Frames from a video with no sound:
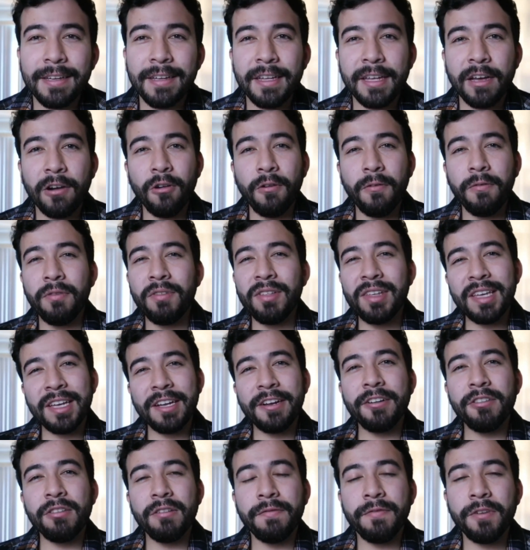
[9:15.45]
Hopefully, here
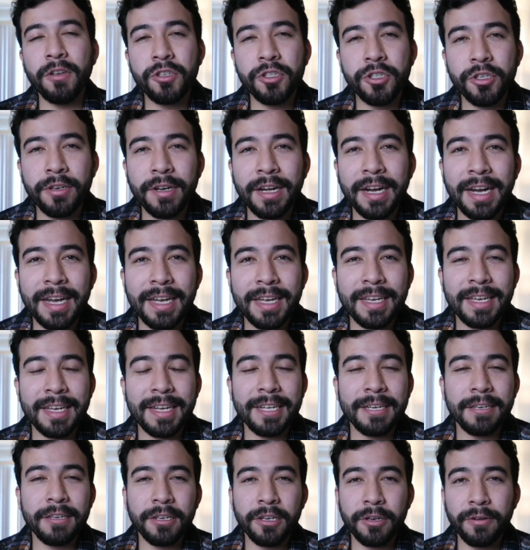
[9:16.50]
in the future, I
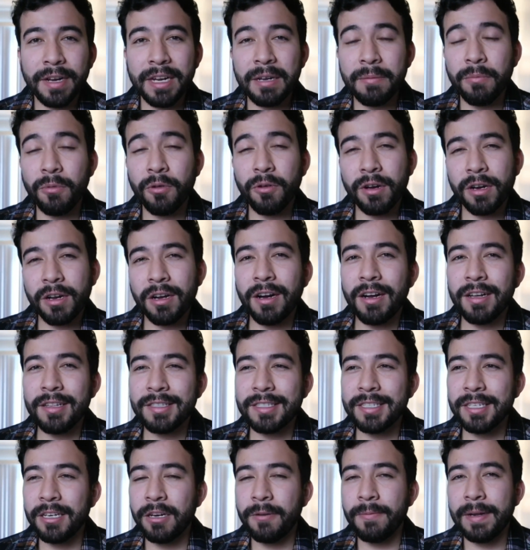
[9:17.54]
can create more
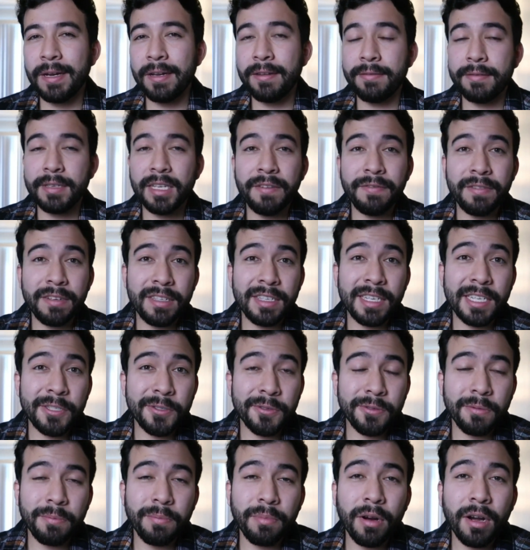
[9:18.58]
content around even
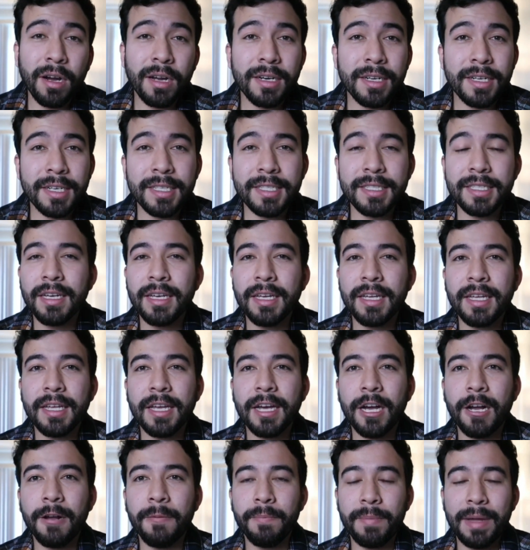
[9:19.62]
digital products,
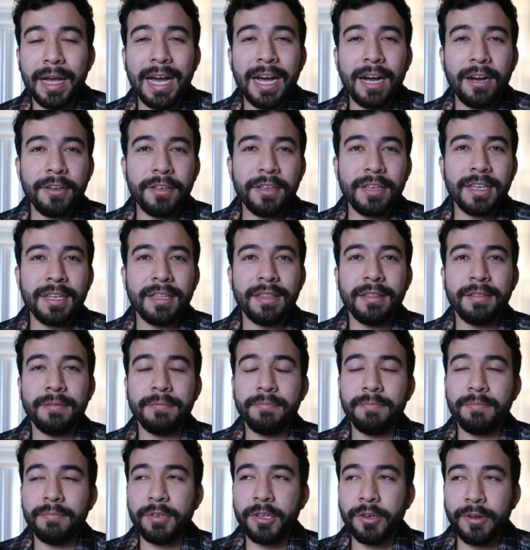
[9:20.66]
um, how you can
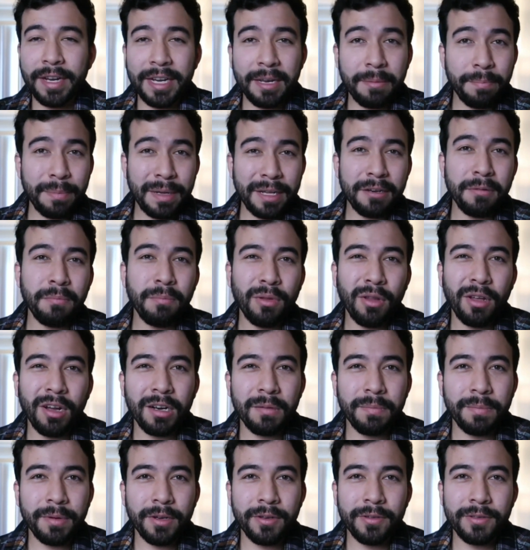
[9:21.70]
create better
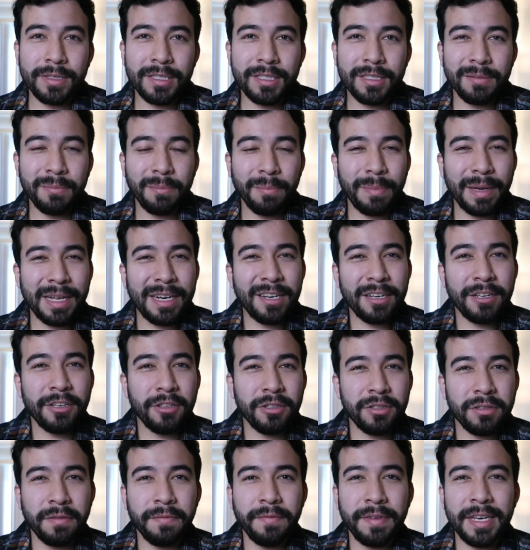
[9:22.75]
blog posts, better
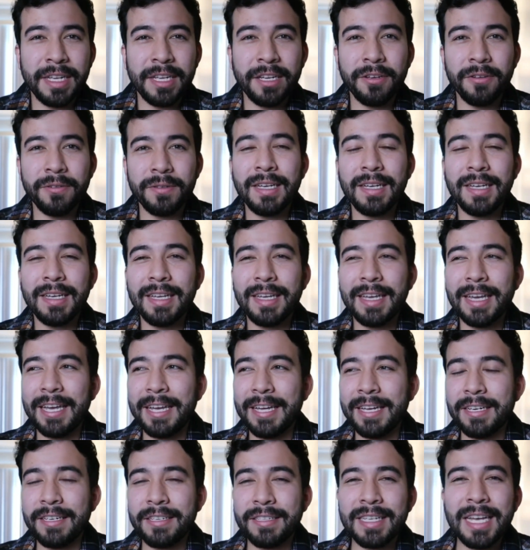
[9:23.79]
YouTube videos,
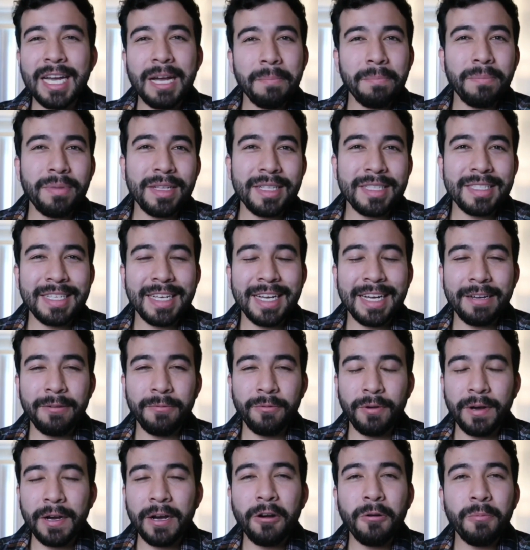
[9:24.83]
and templates that
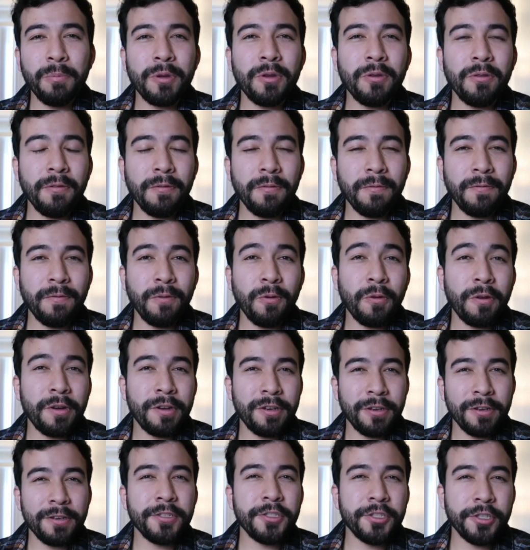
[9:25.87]
will help you for
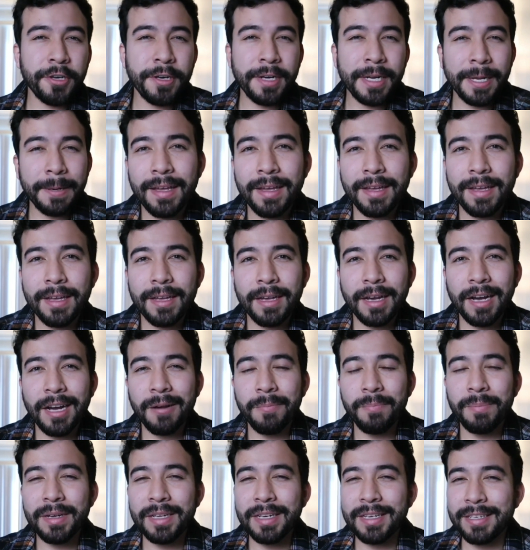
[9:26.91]
your journey.
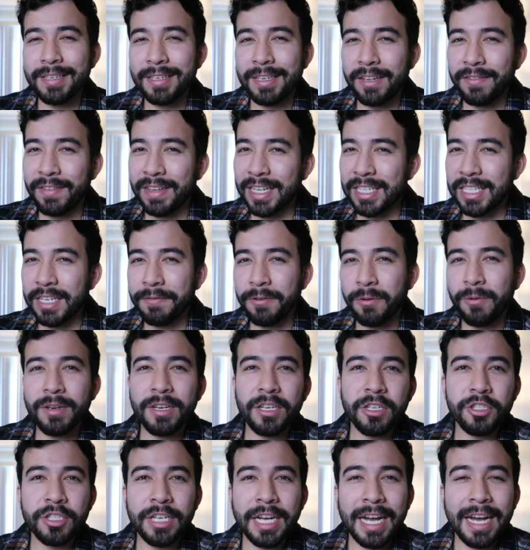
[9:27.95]
Um, but if you guys ever want
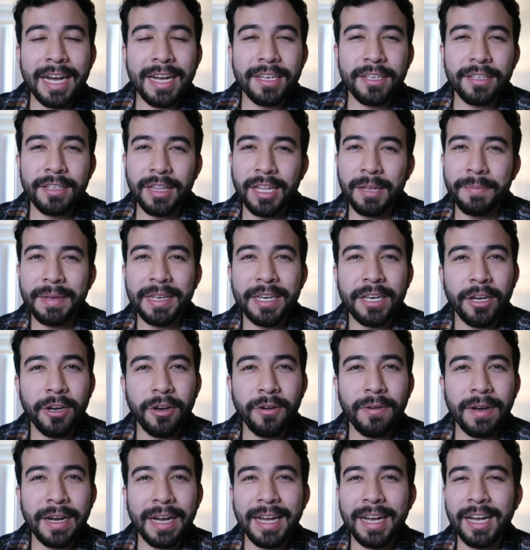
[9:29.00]
to chat, let me
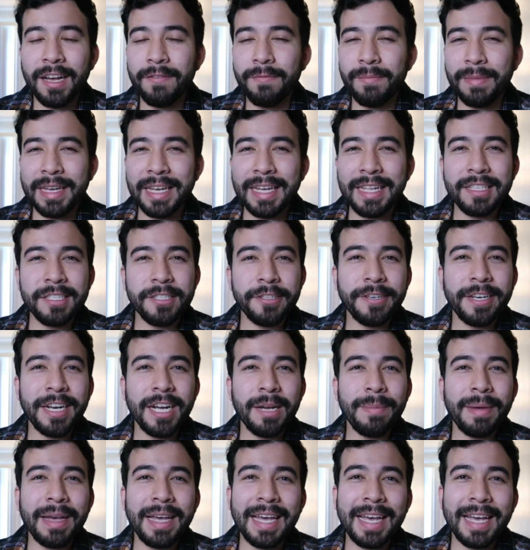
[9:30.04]
know. I have my
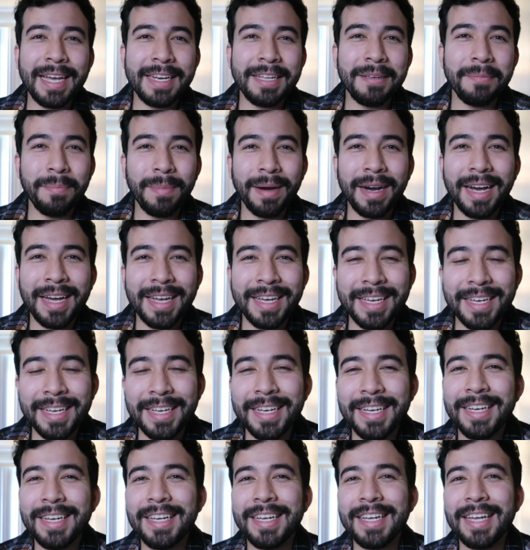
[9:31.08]
Instagram at Eddy Balle,
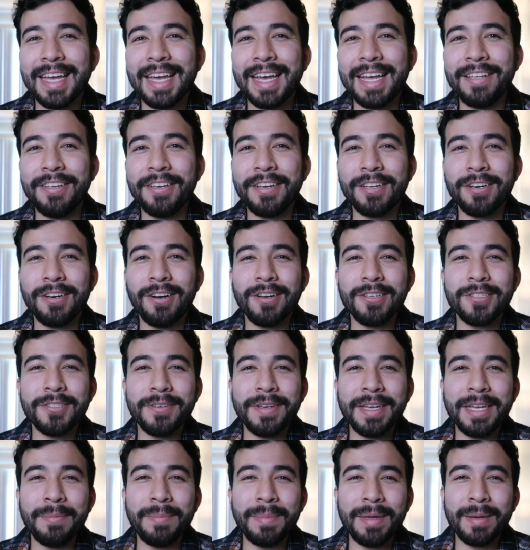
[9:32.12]
and you can also
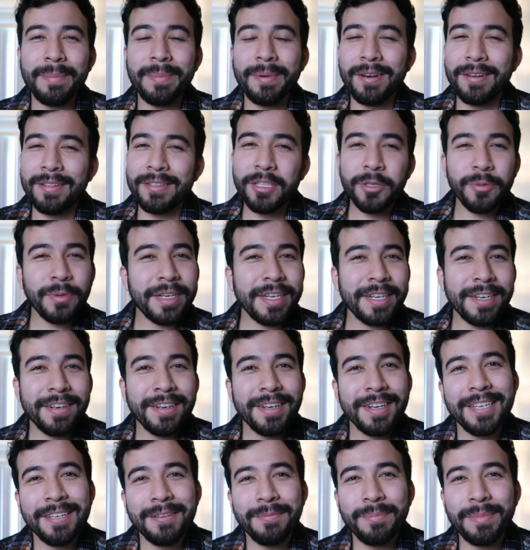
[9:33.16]
hit me up on
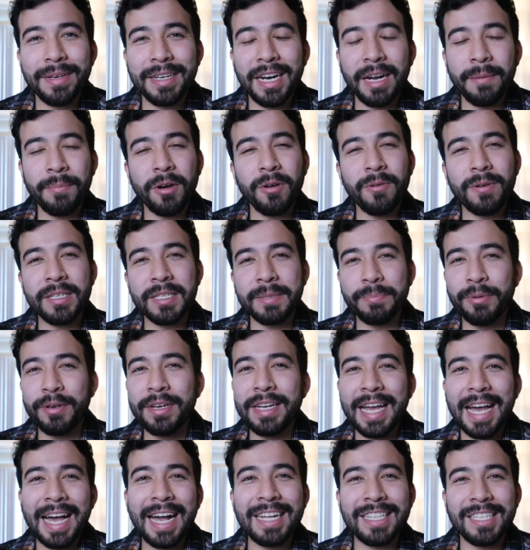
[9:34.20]
Twitter. But I'm always
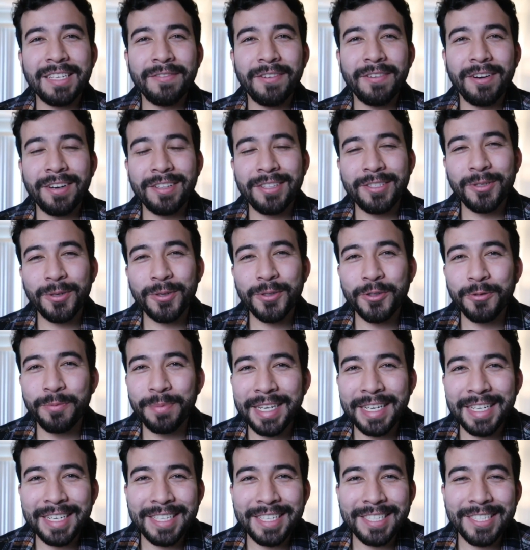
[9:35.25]
pretty active on social
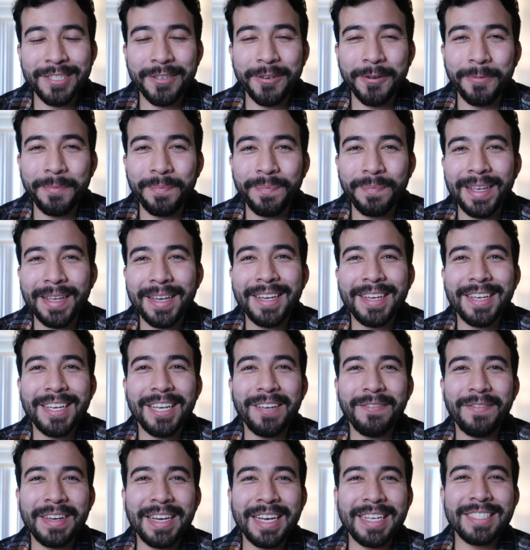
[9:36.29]
media. So
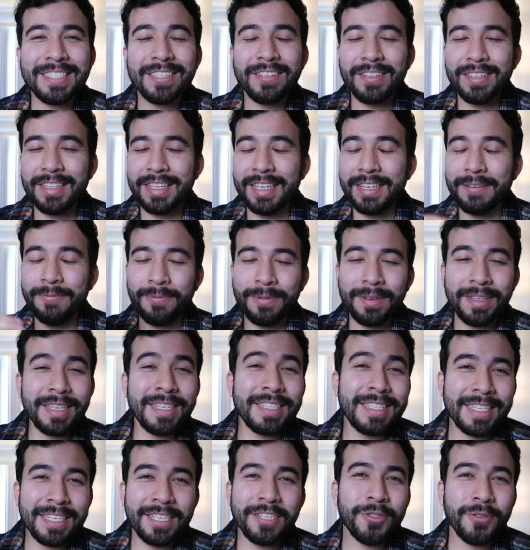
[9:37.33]
if you guys really
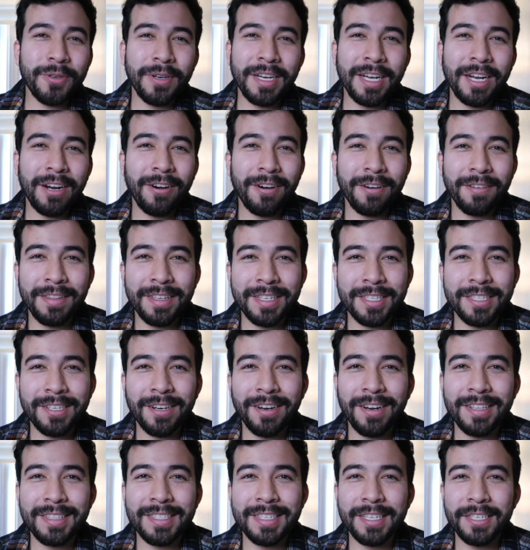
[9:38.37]
did enjoy all this
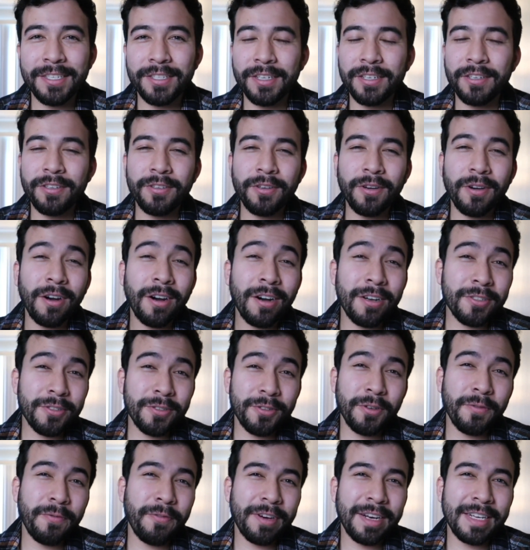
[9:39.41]
content, also
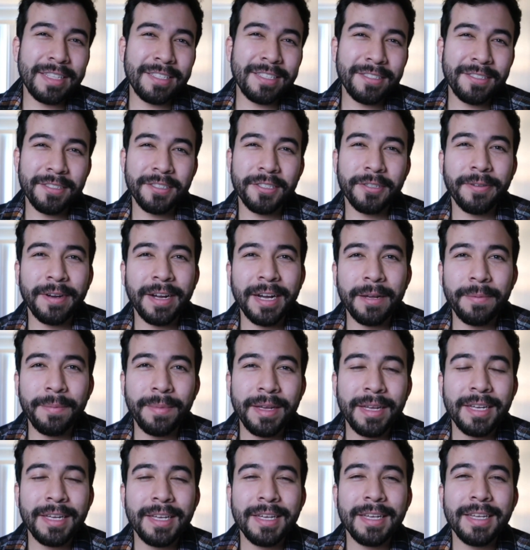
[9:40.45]
don't forget to subscribe.
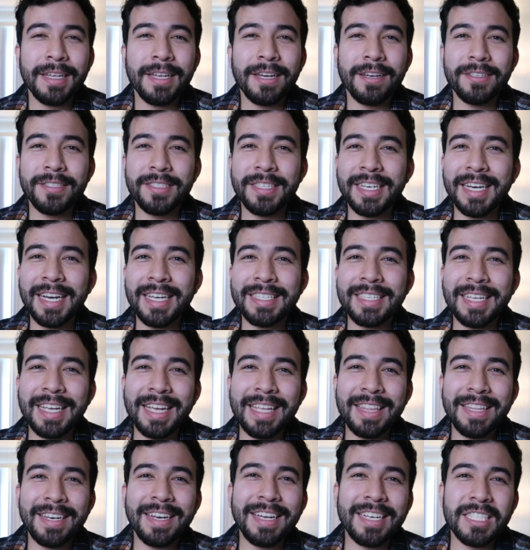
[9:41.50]
I'll see you guys
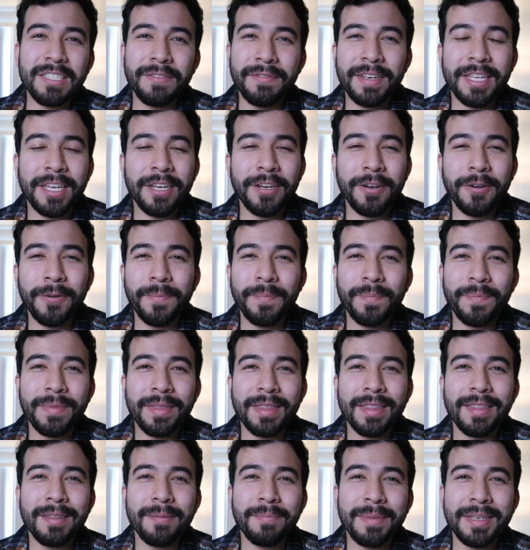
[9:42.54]
in the next video.
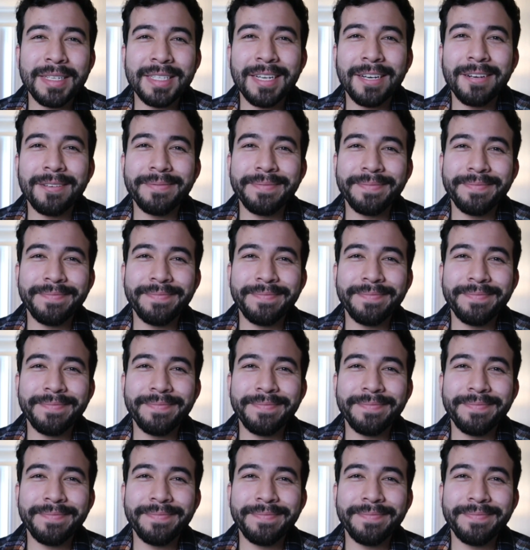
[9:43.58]
Peace out.